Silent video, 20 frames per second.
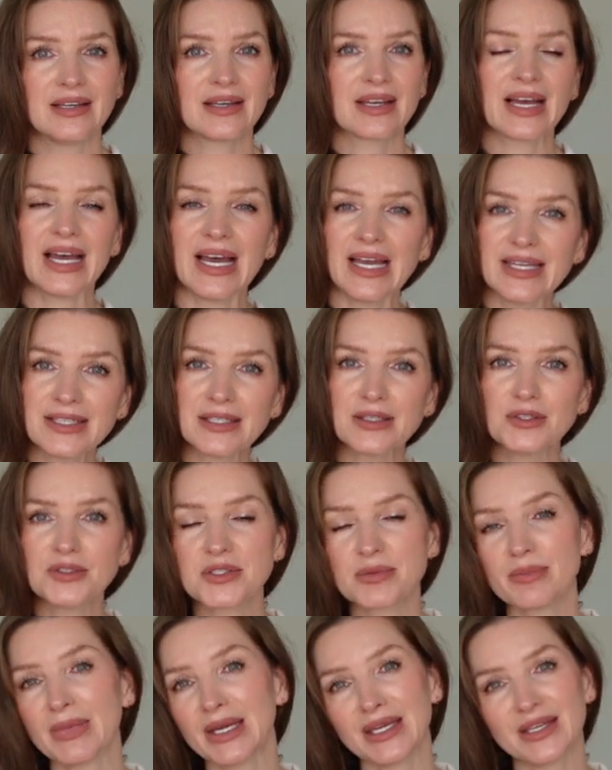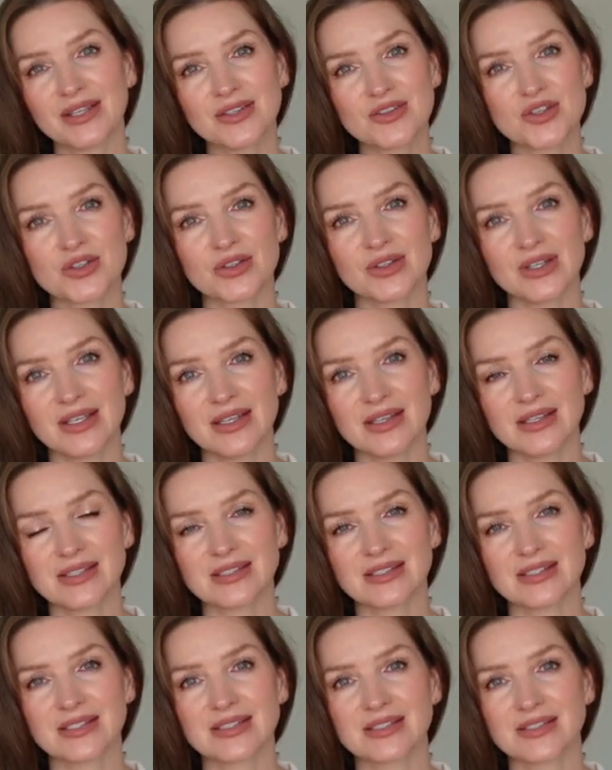kind of lose my
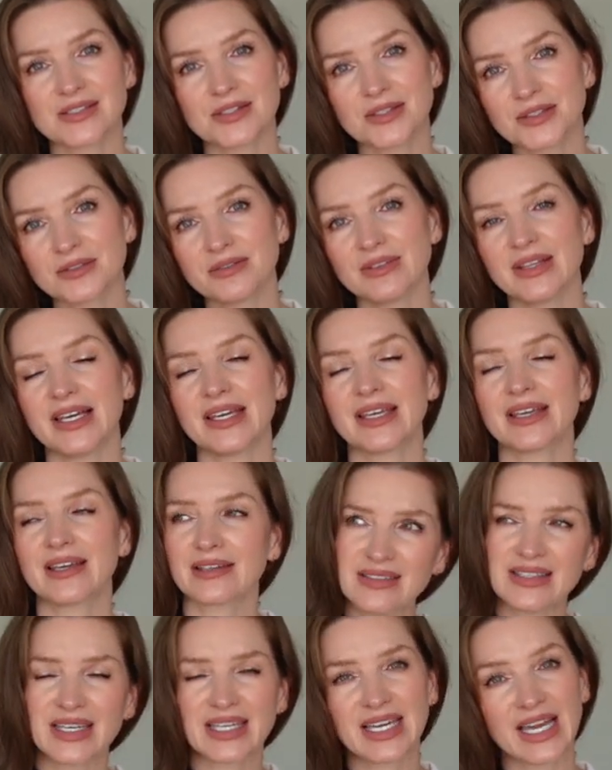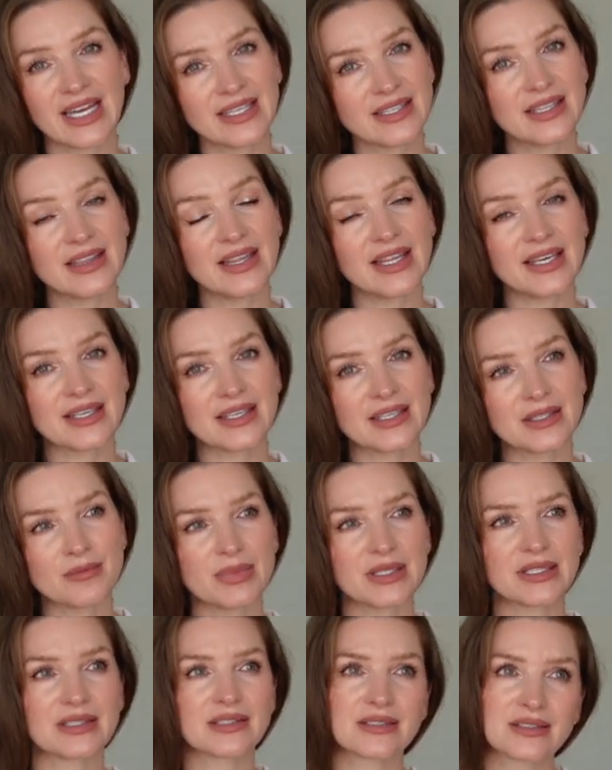interest, it's sort of like I kind of like it,
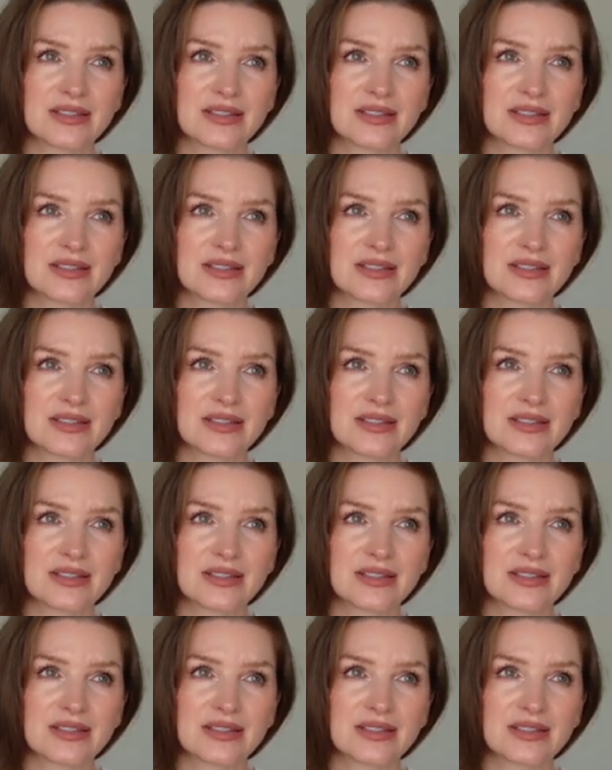but